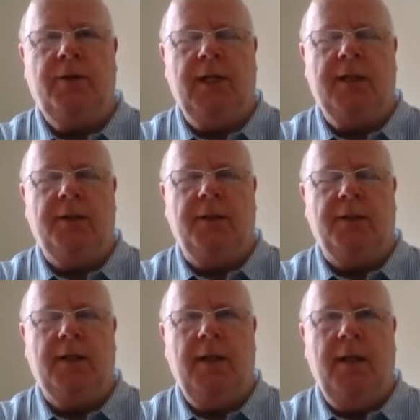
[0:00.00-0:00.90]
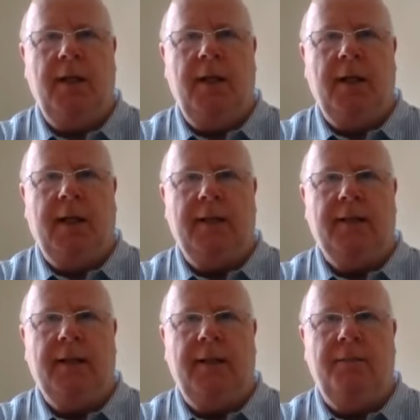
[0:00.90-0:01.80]
Genesis,
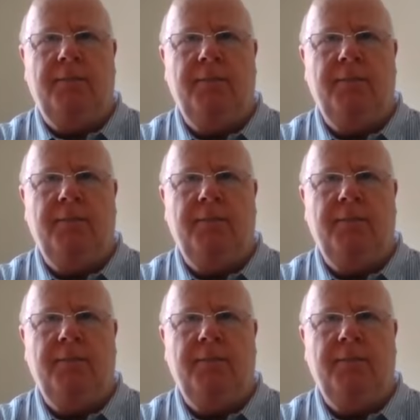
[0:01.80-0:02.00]
as a